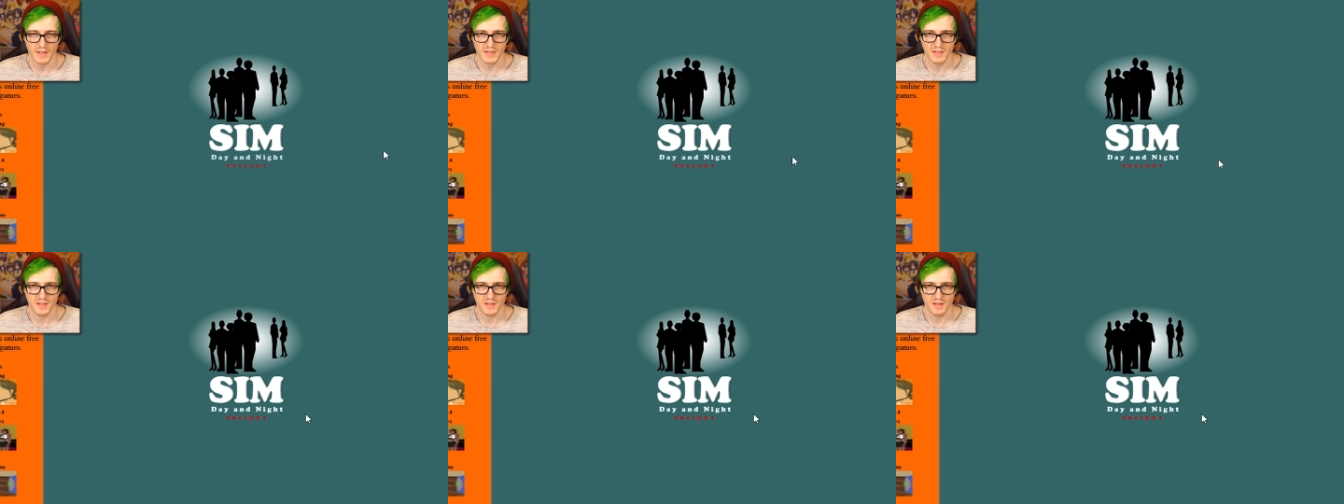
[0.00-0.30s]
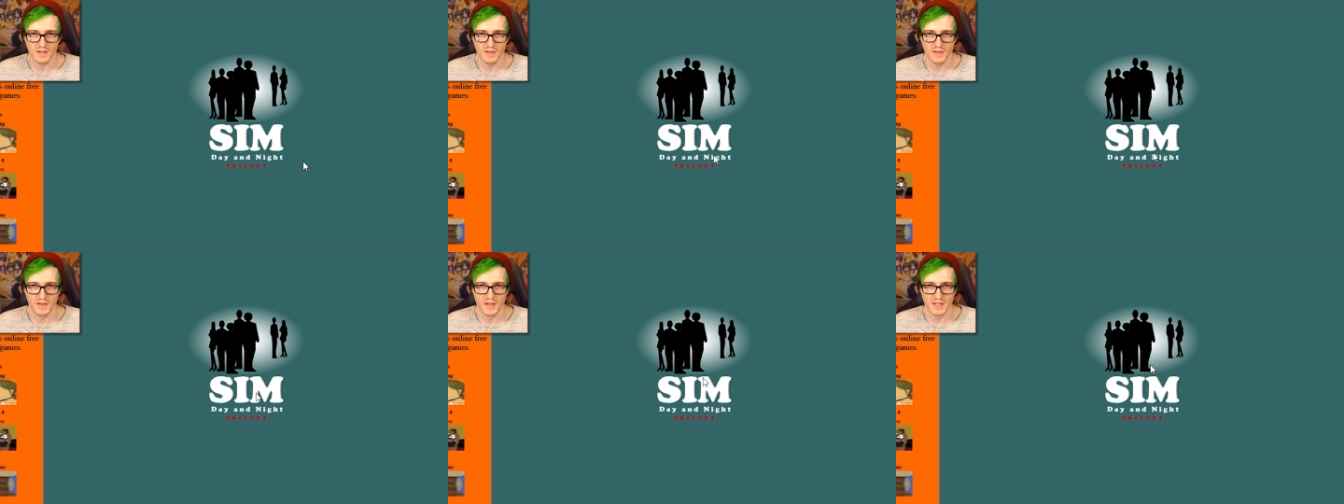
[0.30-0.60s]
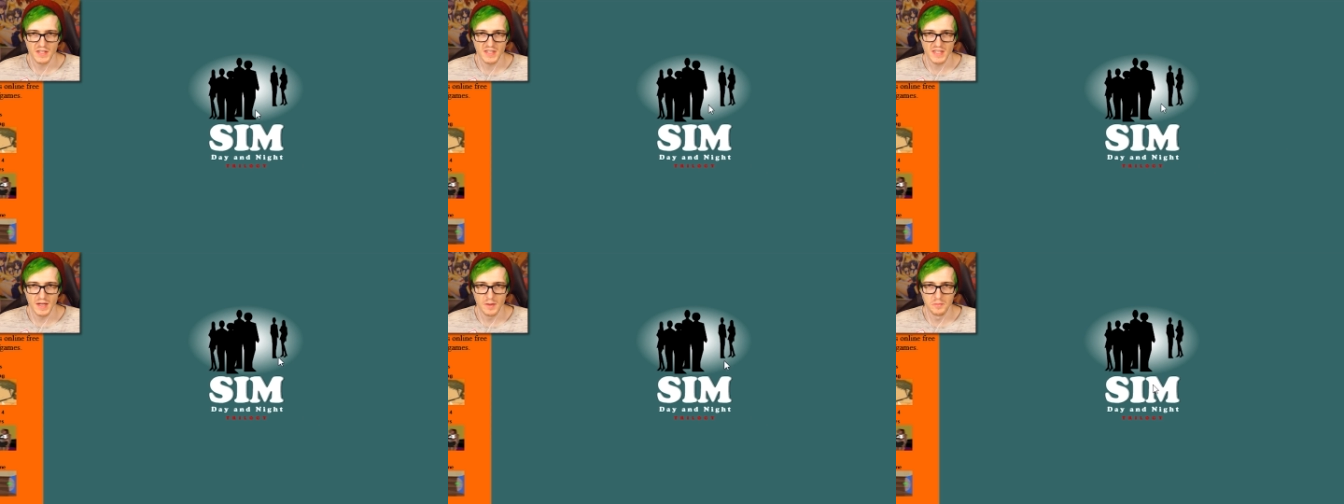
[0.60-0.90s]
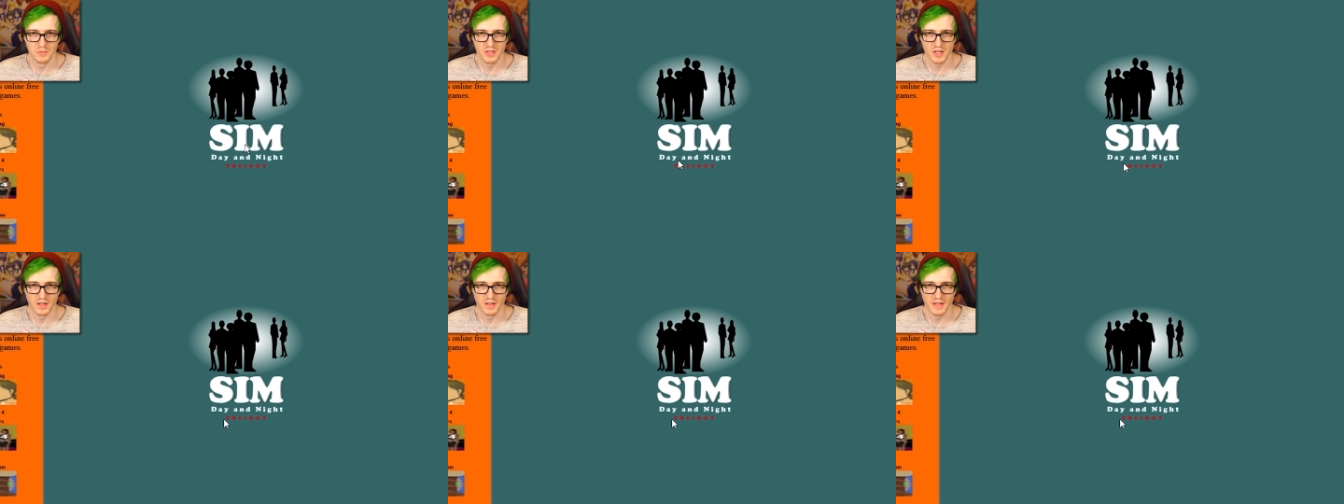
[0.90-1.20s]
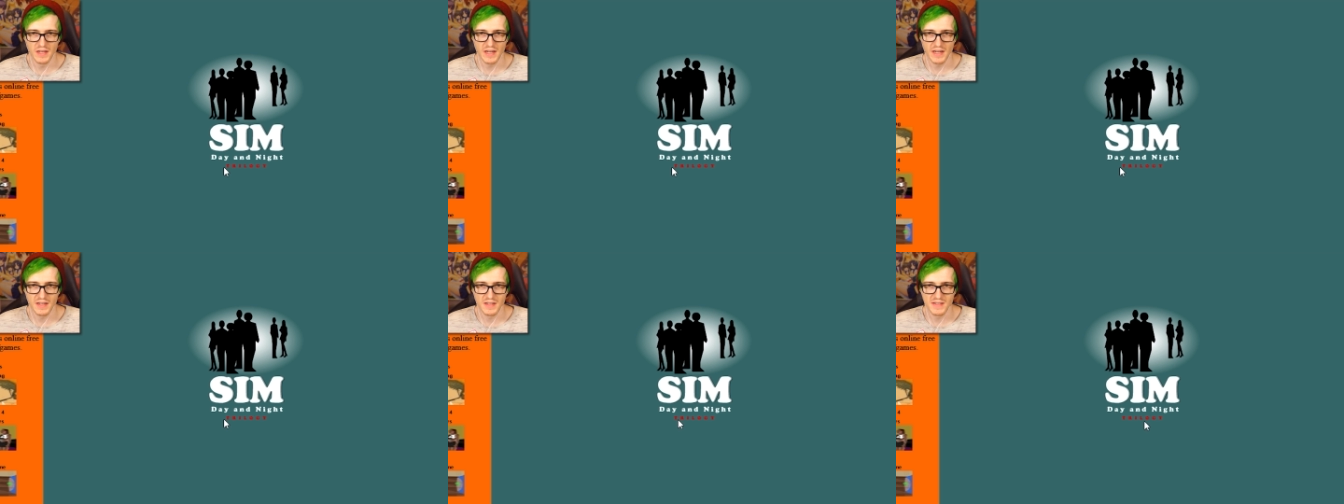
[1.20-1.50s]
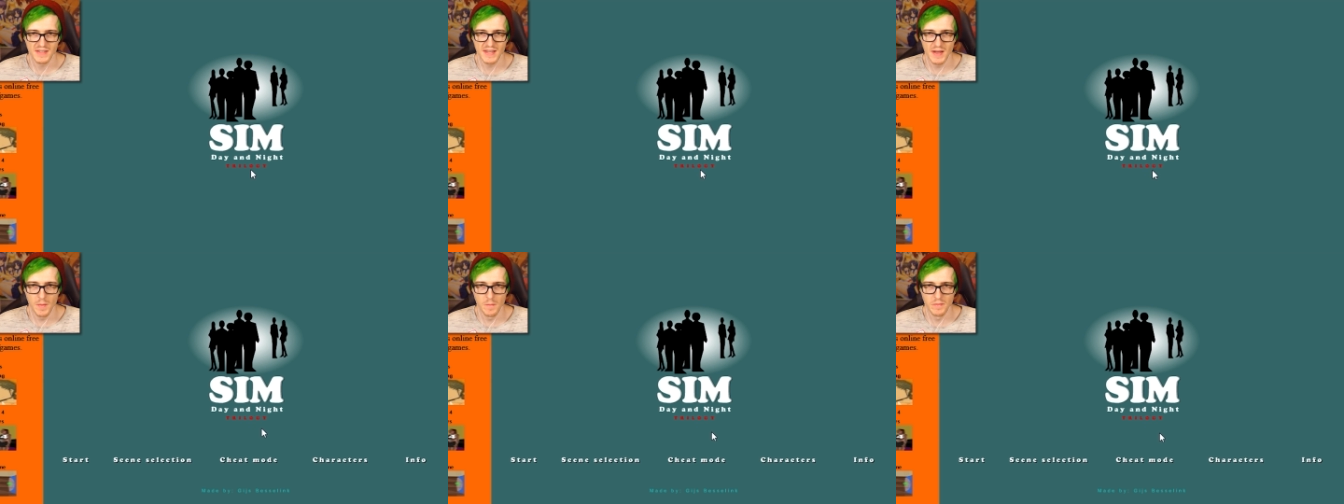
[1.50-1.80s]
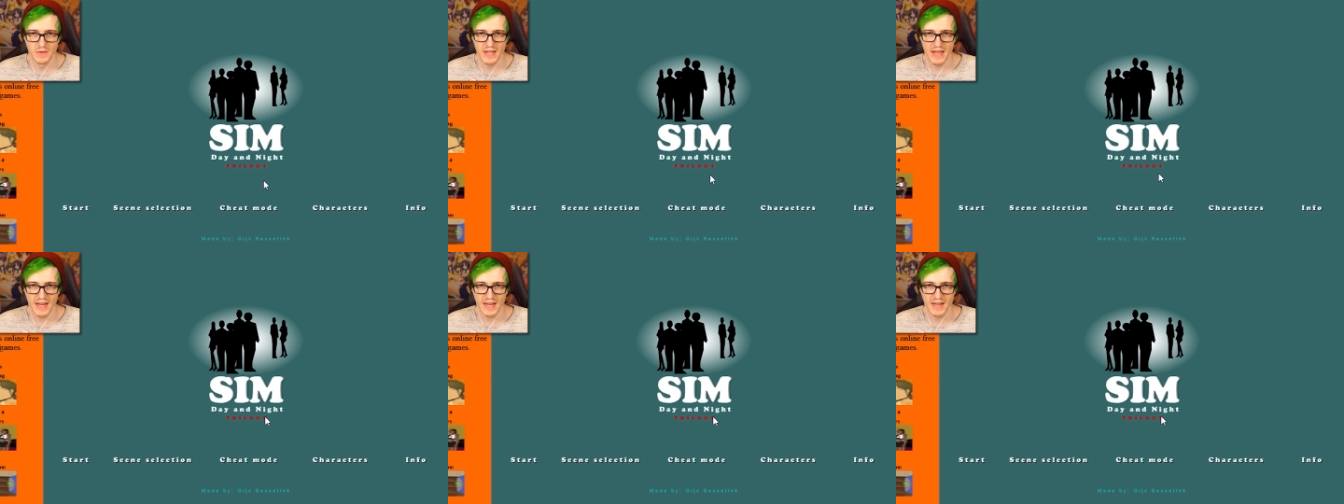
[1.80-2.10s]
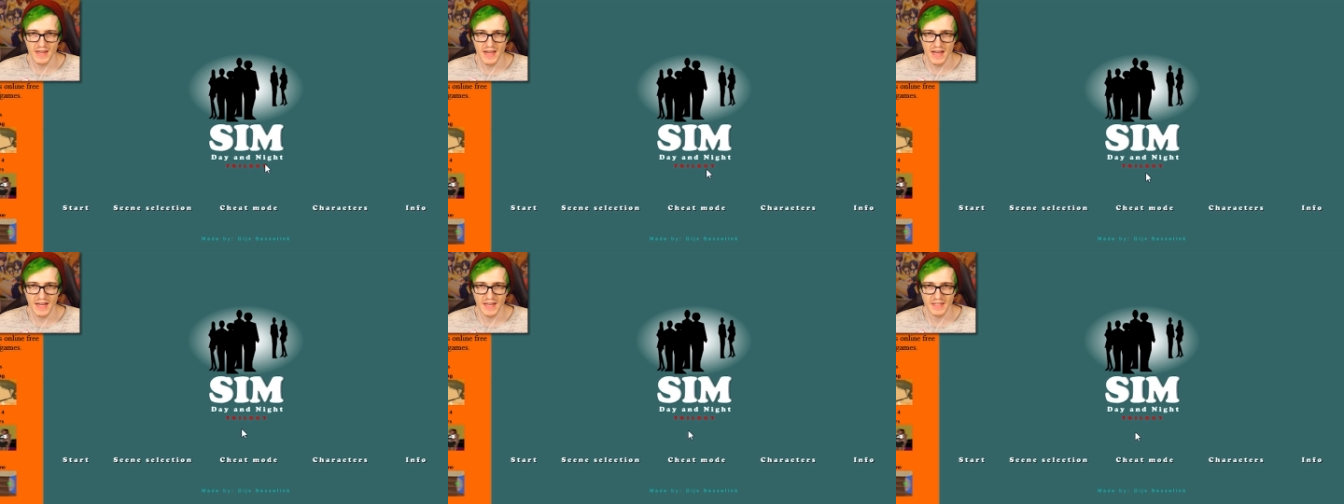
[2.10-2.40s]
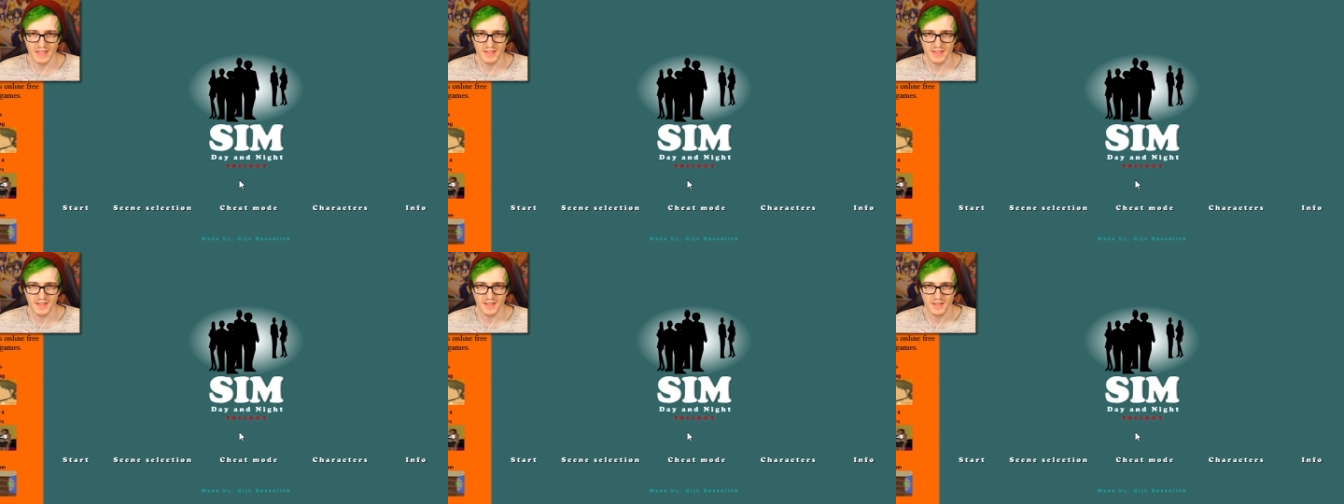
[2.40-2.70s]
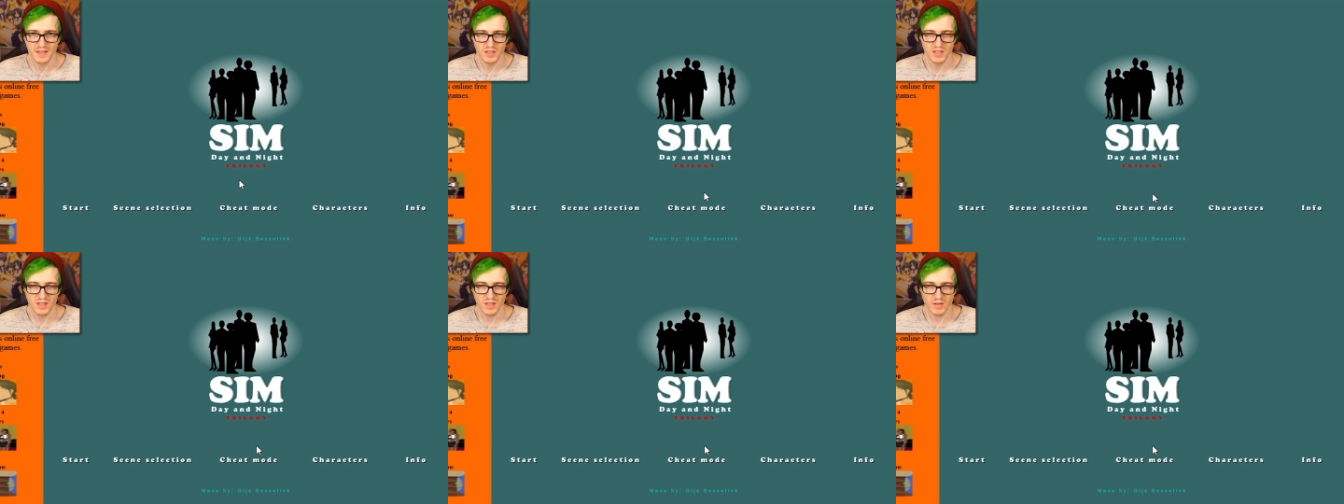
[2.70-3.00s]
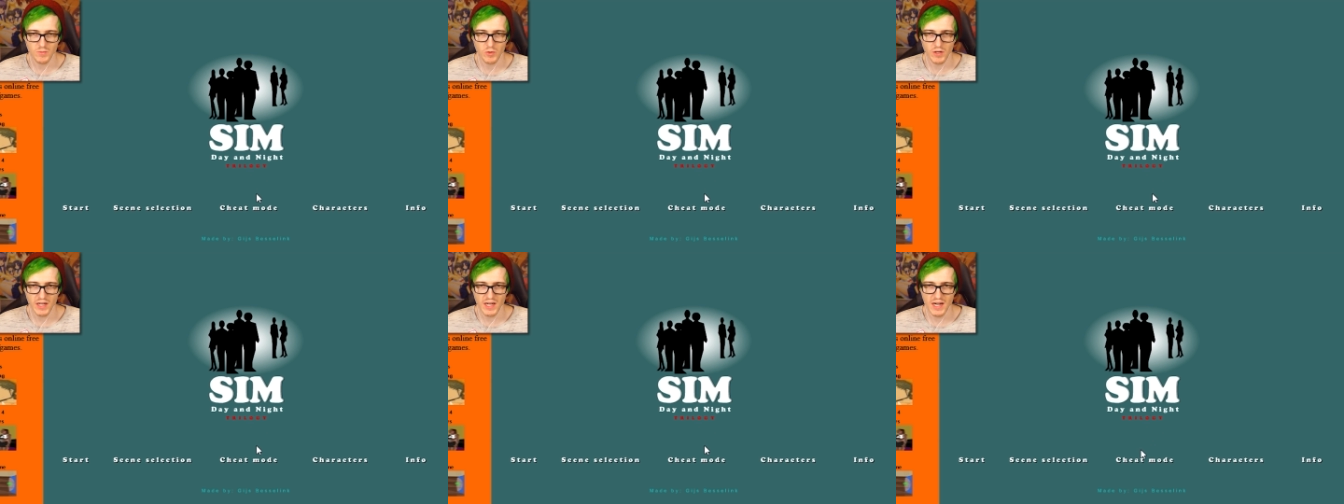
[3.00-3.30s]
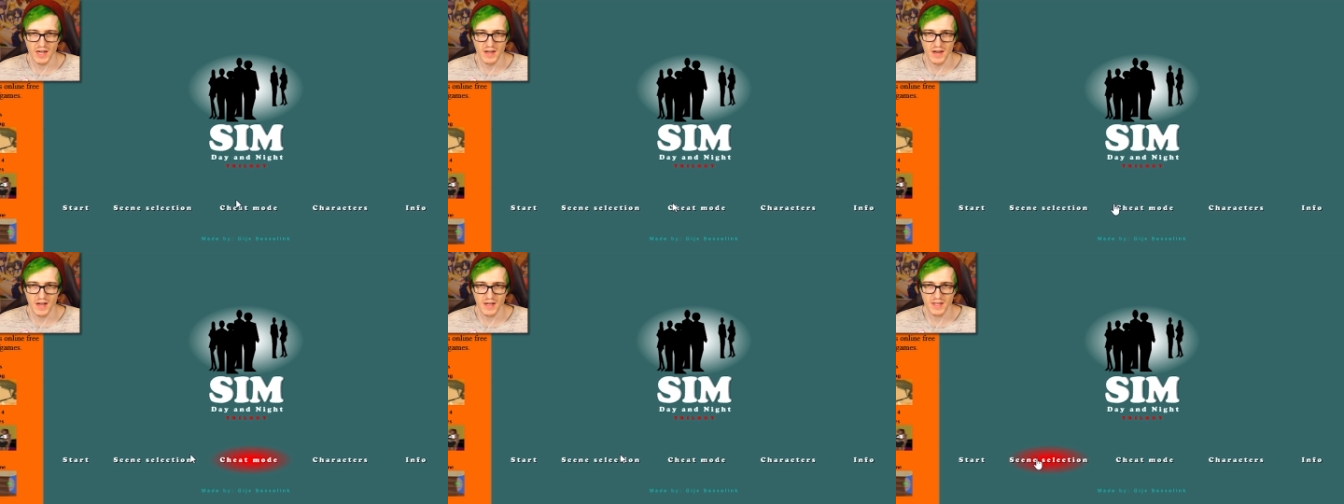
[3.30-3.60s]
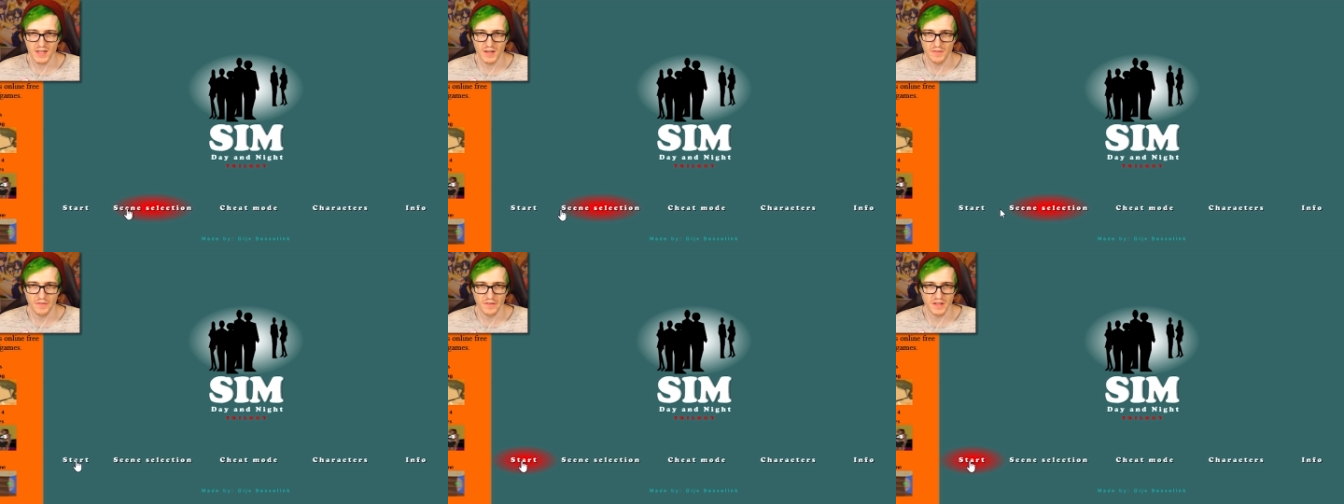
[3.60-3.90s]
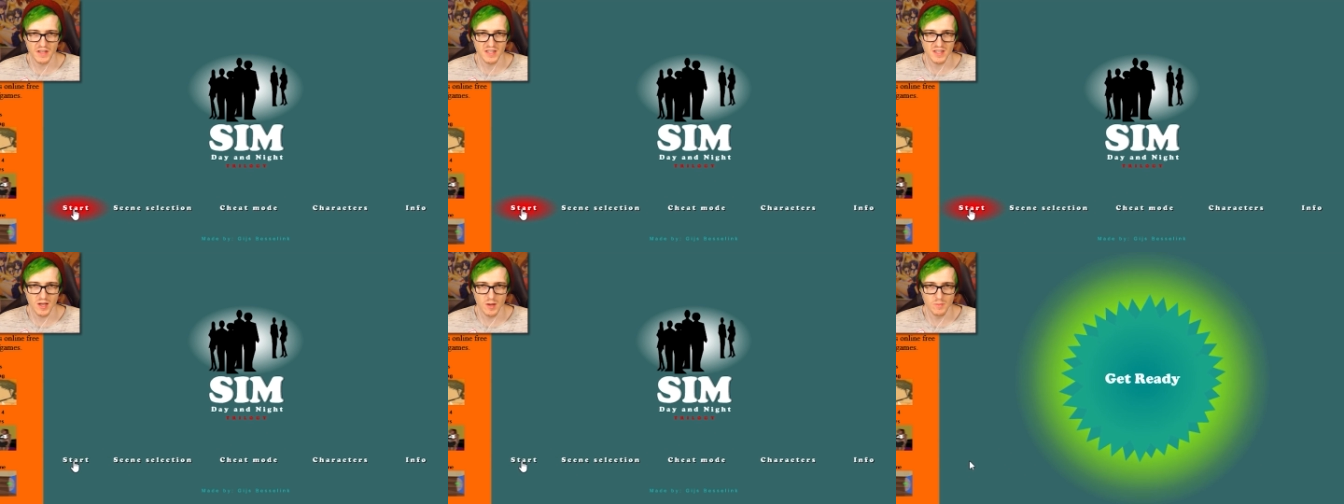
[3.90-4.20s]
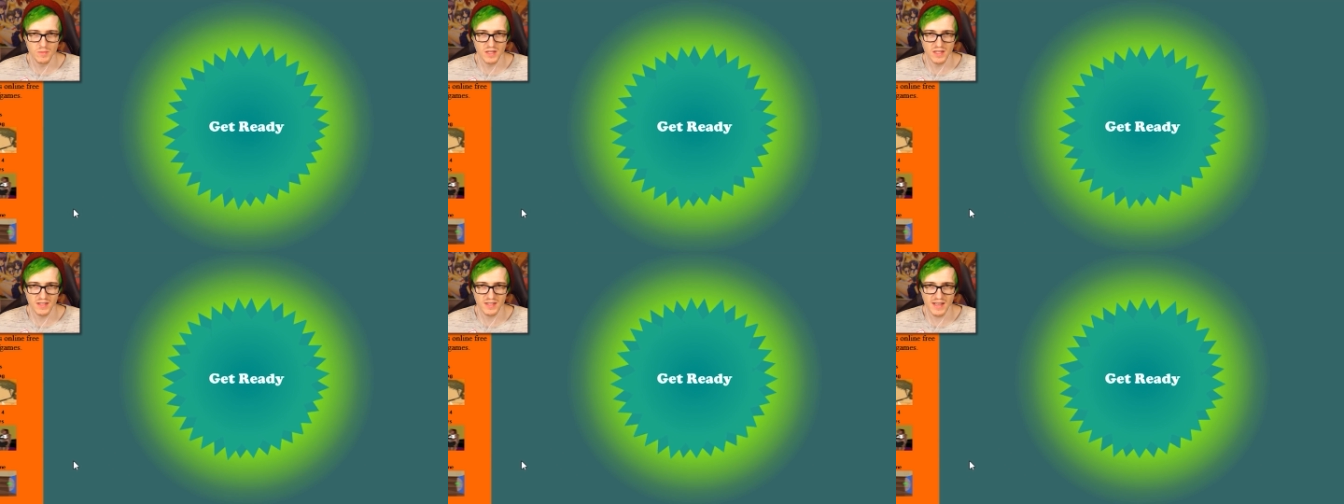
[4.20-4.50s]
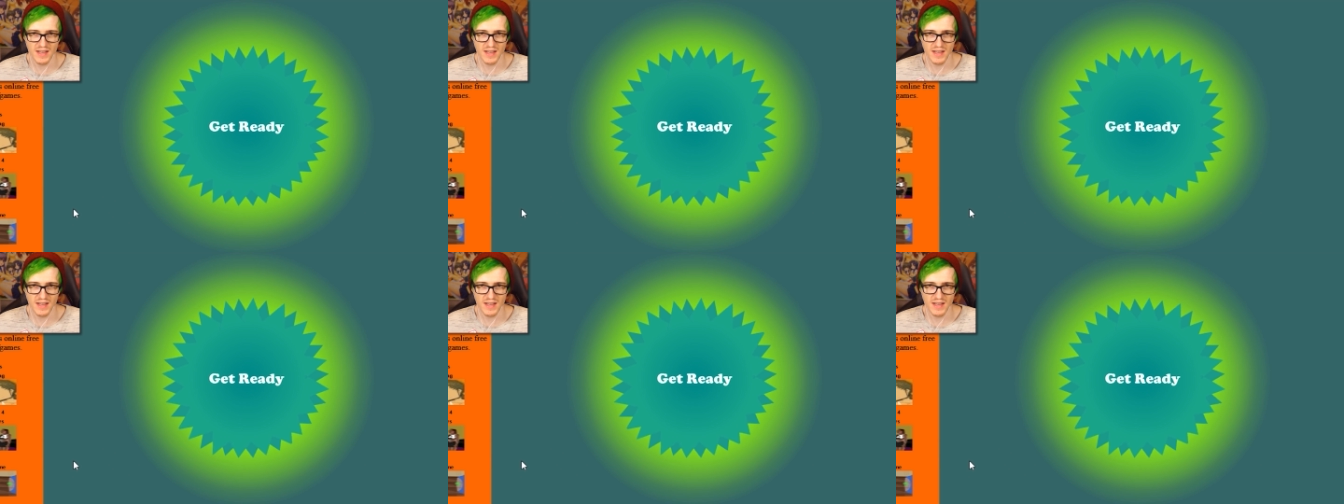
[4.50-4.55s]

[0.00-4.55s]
It's The Sims Online. Sim day and night. Just like, what kind of knockoff of The Sims is